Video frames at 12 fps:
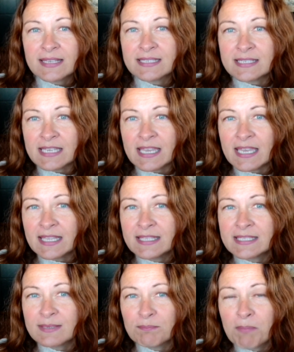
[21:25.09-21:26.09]

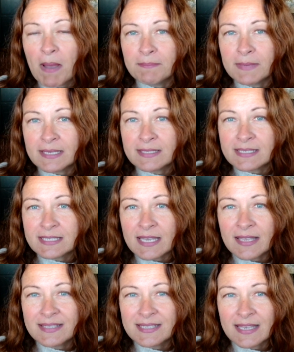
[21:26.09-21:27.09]
Seeds, pumpkin
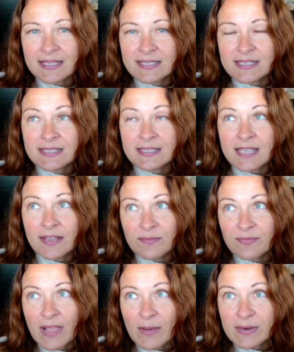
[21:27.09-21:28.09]
seeds, and
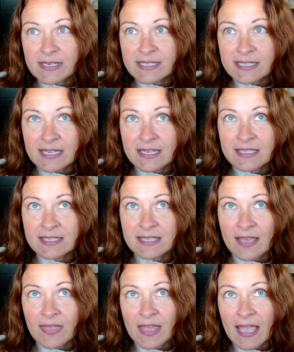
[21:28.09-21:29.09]
sunflower
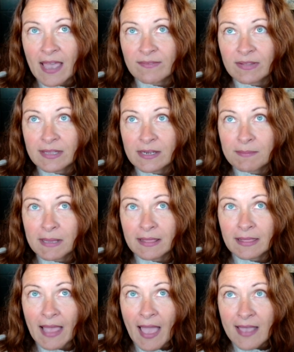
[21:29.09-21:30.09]
seeds, I think, have a little
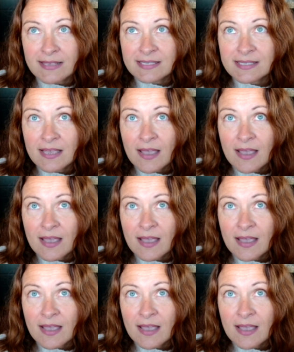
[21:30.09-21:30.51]
bit less.